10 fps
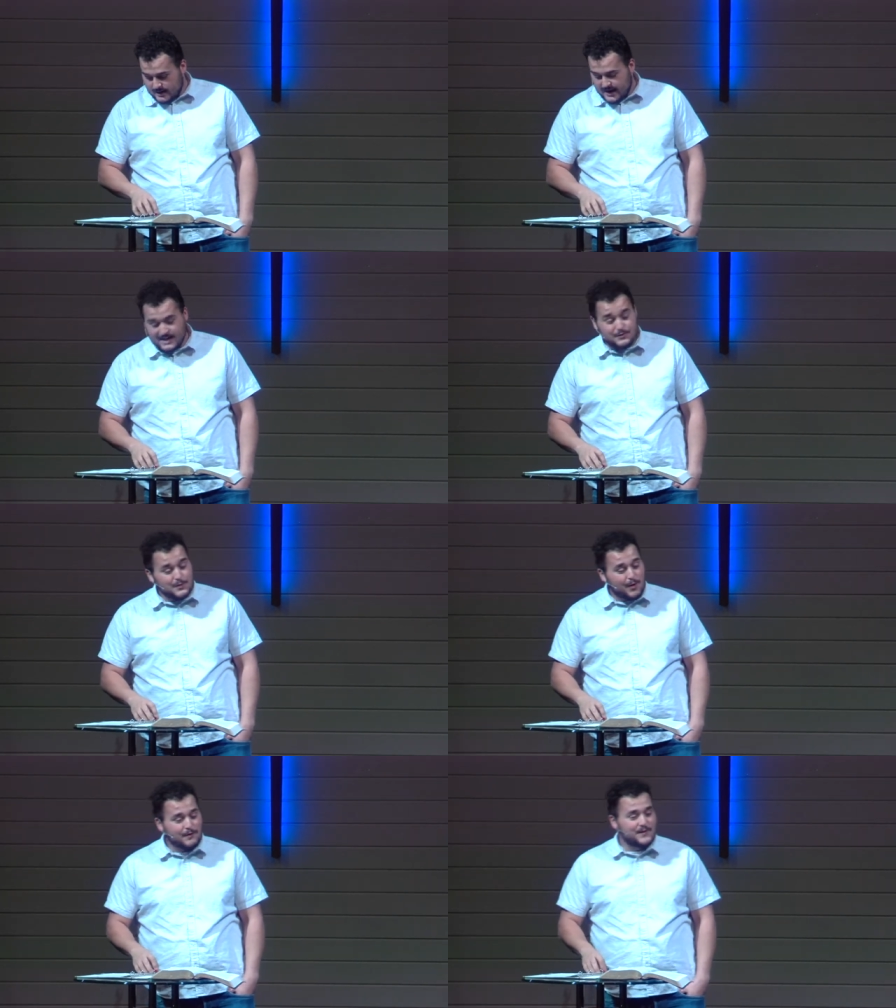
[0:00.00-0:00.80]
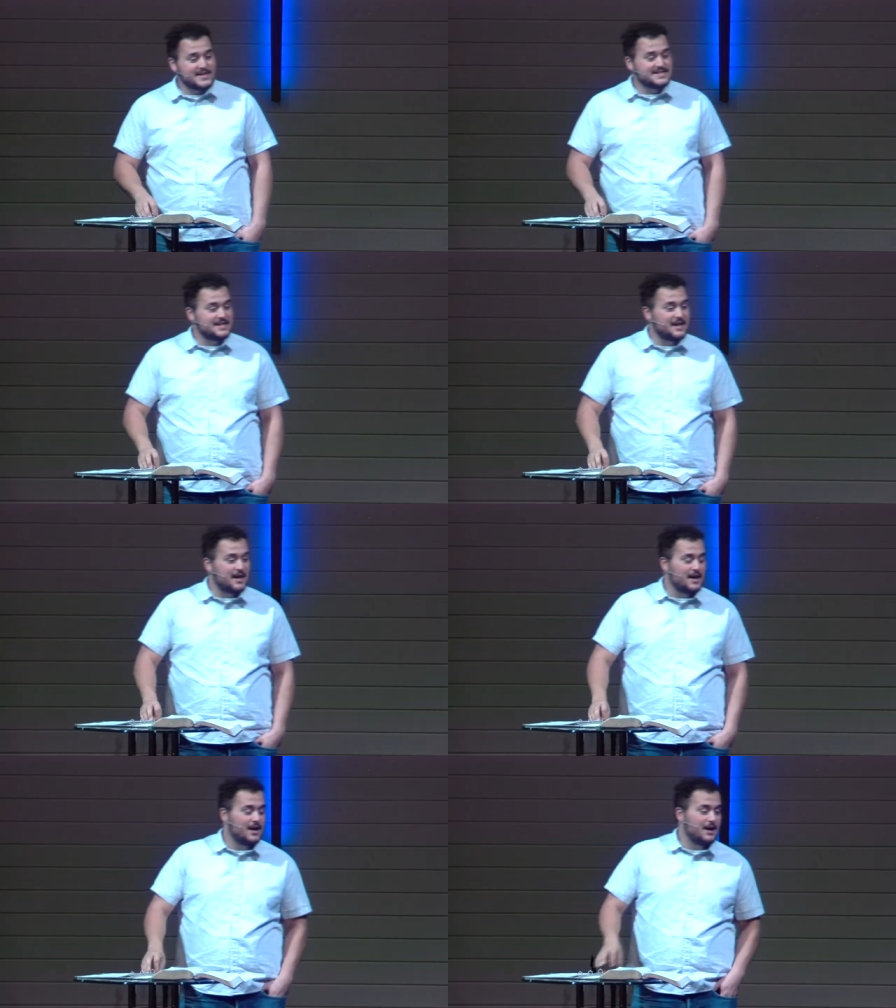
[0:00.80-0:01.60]
And if you aren't facing a, a,
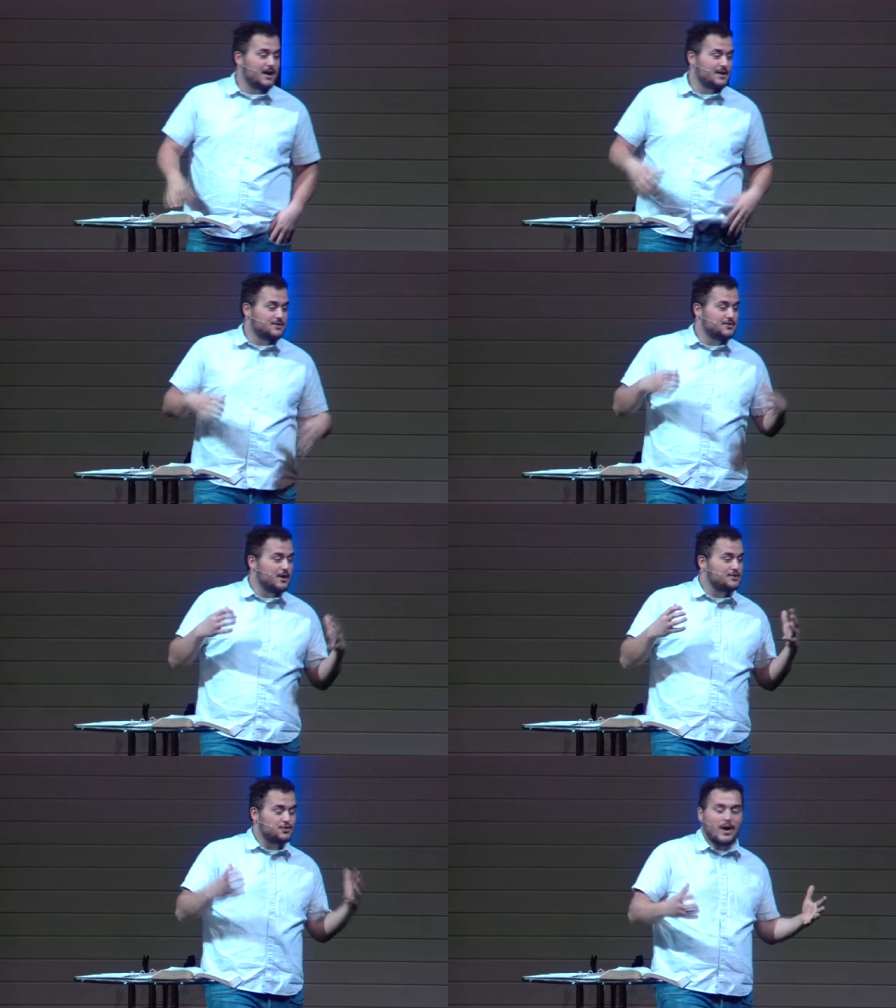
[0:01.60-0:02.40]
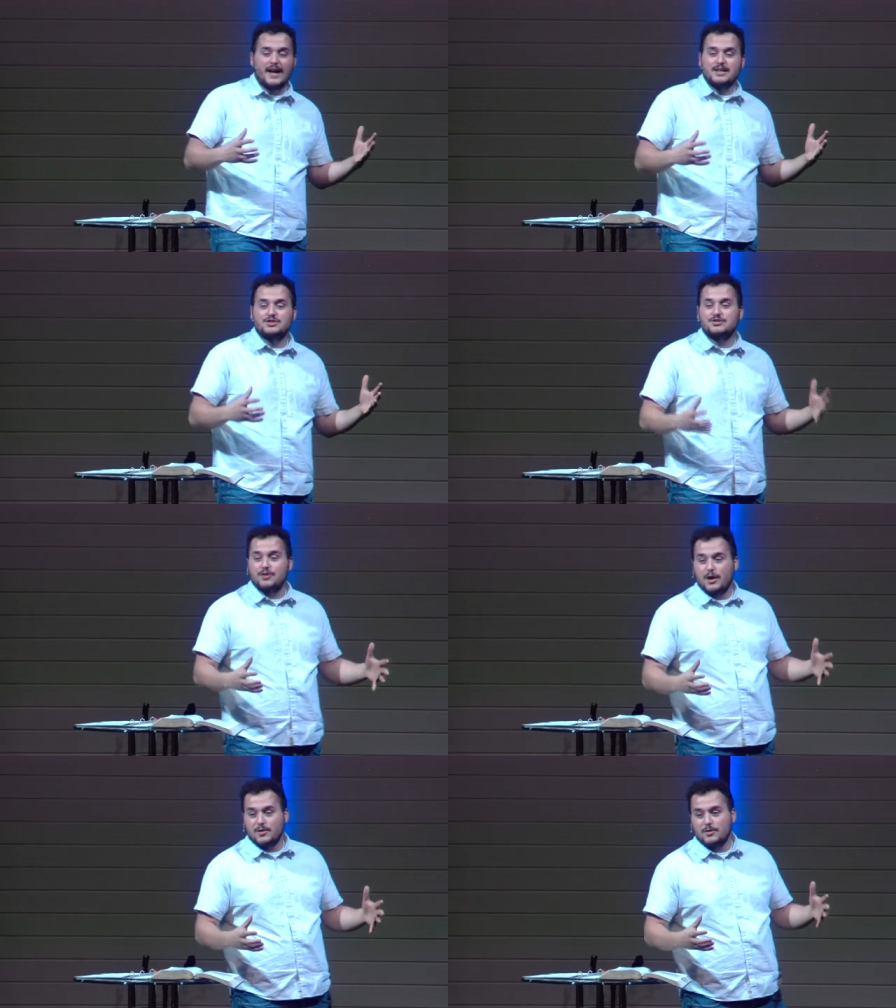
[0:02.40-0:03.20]
a, a, trying
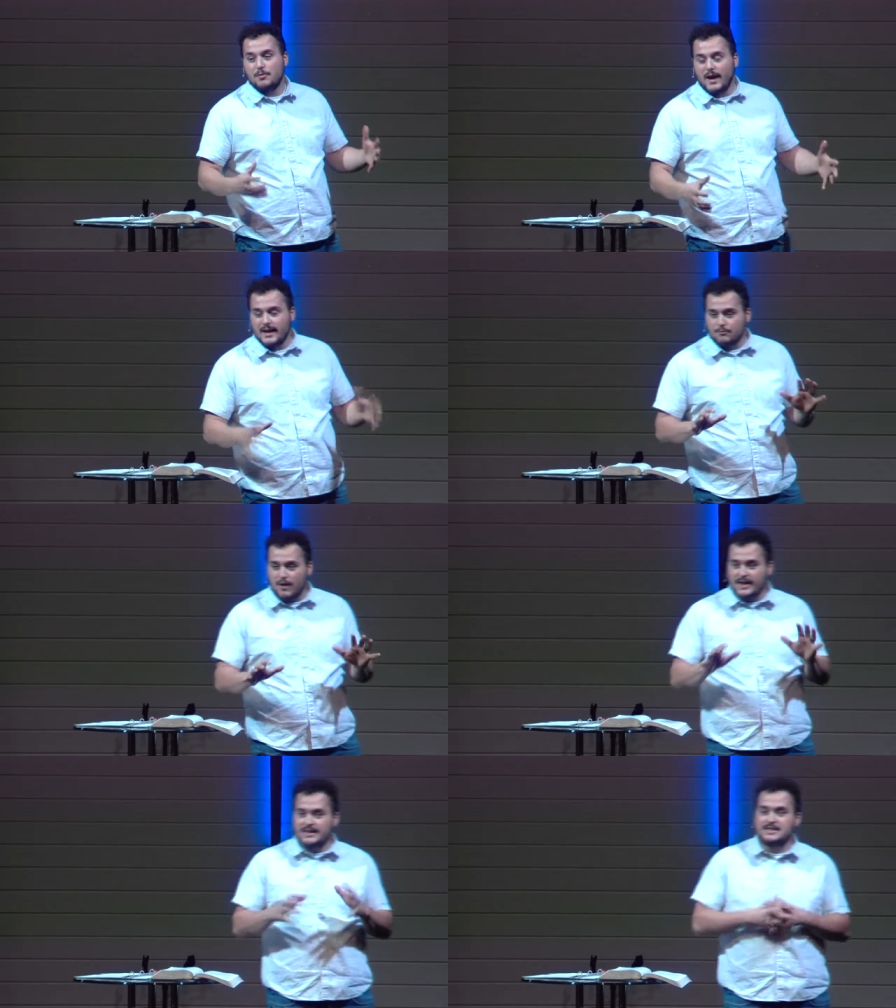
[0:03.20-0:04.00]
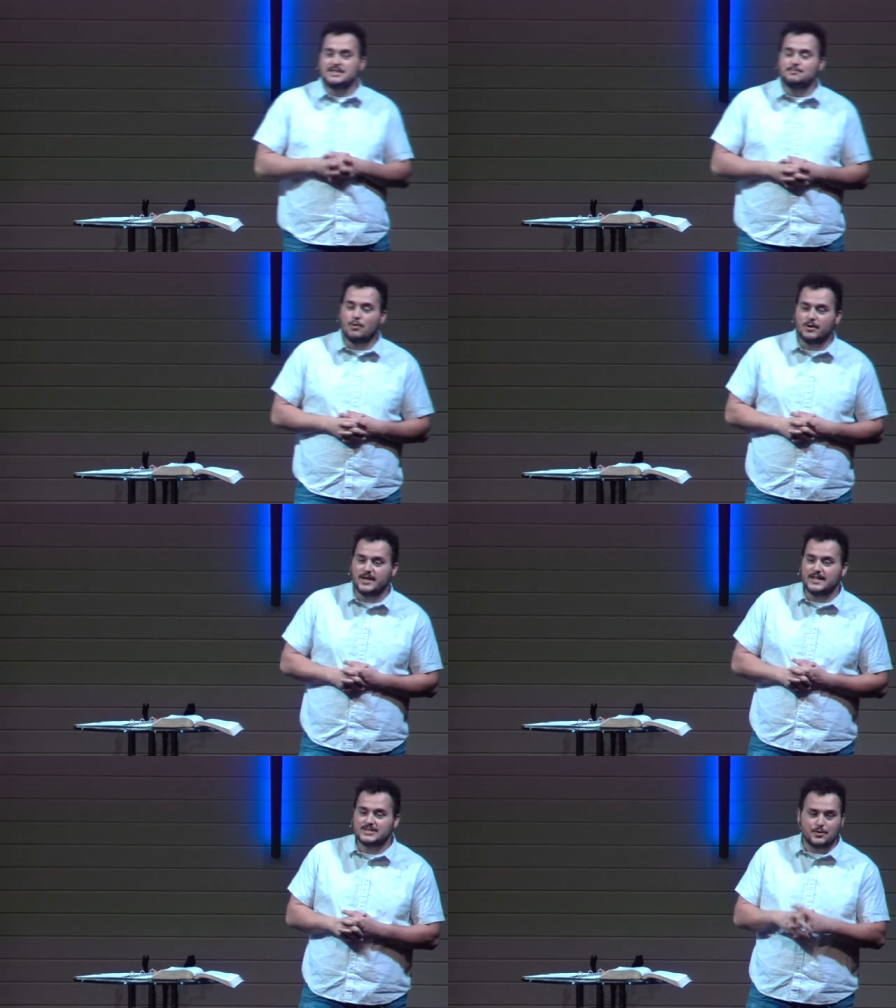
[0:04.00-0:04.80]
struggle right, right this
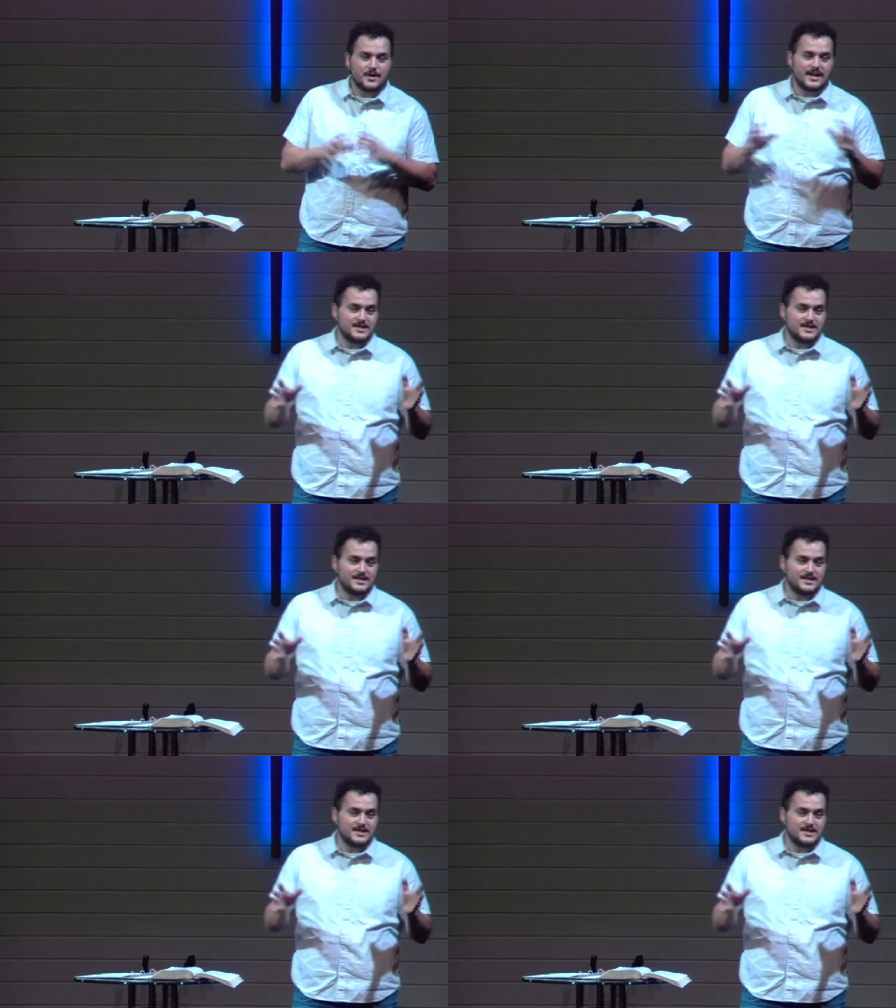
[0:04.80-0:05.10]
morning, it's okay.